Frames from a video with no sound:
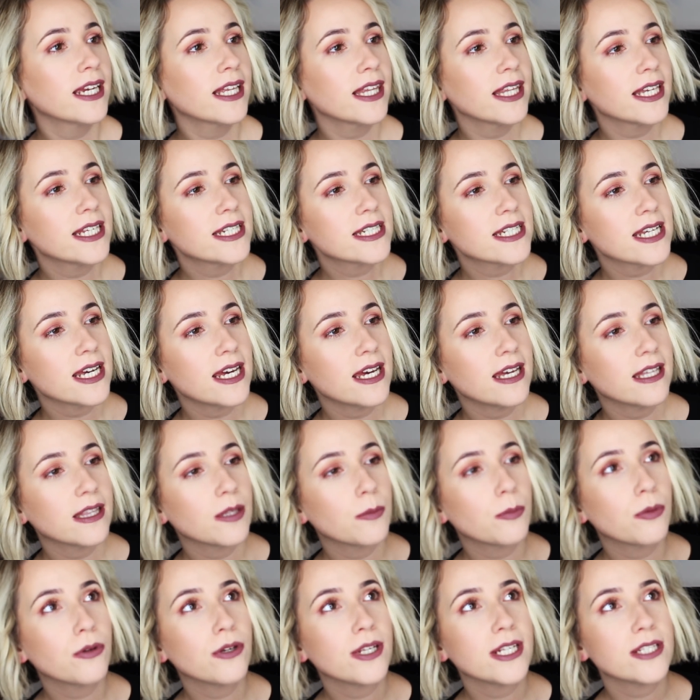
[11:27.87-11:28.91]
glitter,
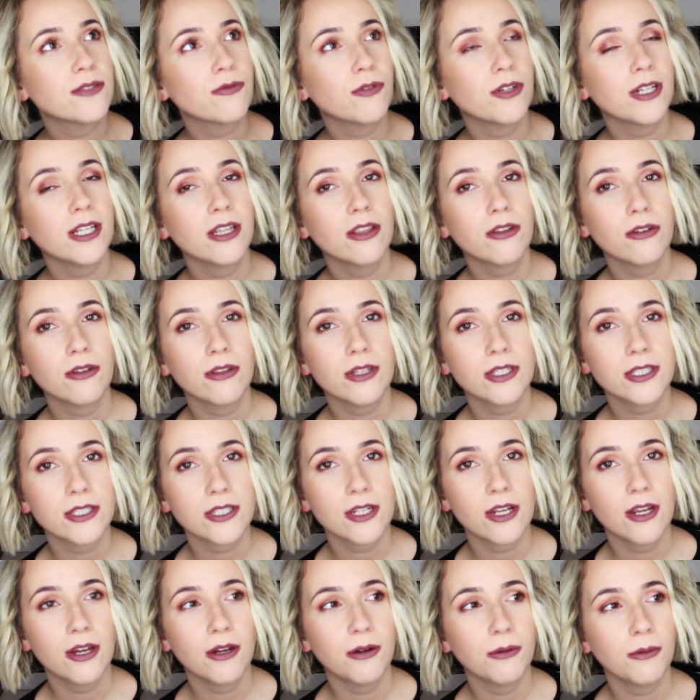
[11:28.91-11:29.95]
the bunnies running through the
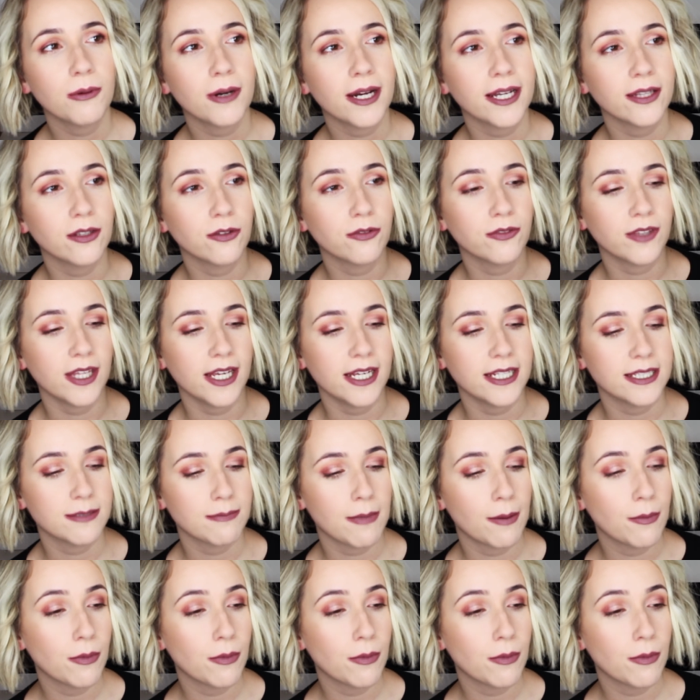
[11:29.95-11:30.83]
snow. I love this.